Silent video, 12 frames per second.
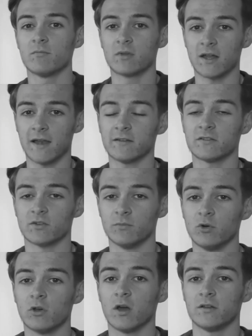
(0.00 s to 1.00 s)
collectors are
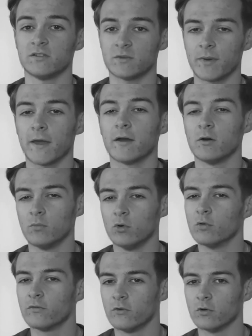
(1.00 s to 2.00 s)
more likely to pay out
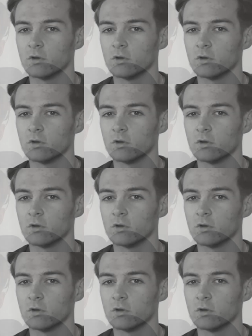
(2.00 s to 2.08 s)
more for